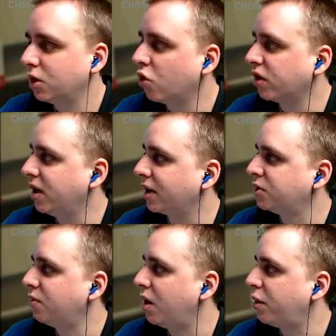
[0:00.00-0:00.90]
over the
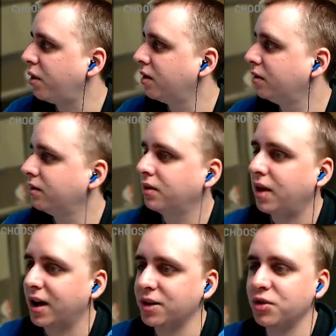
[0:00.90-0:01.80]
next month.
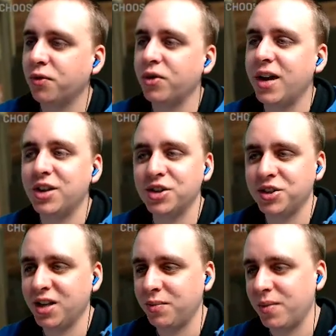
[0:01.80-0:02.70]
I can do free
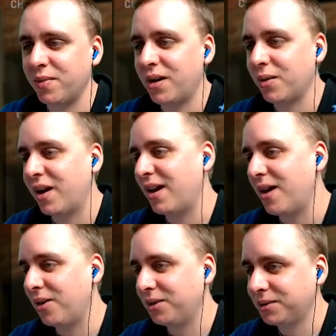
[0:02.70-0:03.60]
agency a bit better right
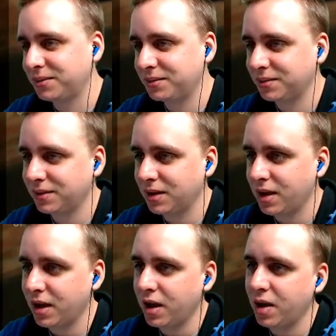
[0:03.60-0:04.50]
now.
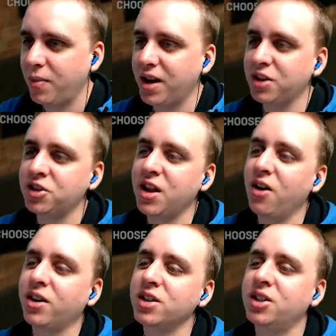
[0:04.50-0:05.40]
Benny
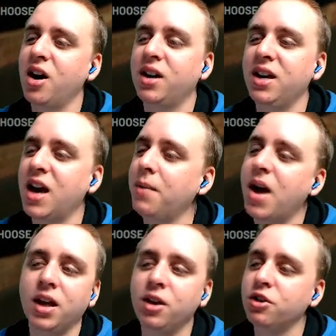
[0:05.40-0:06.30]
Snell, Kentucky. I'm
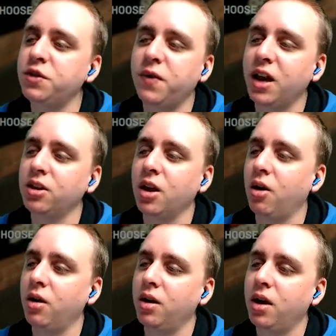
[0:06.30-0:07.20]
not a huge fan,
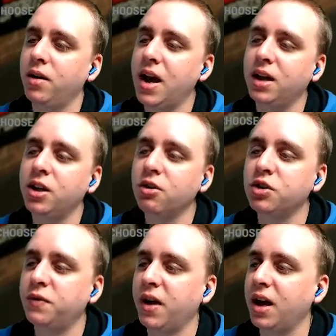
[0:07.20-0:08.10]
though. Not a
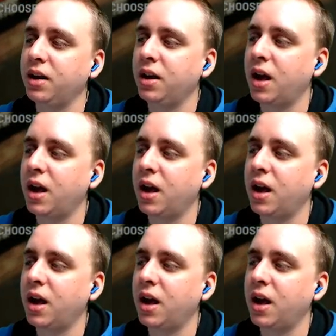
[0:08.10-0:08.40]
huge fan.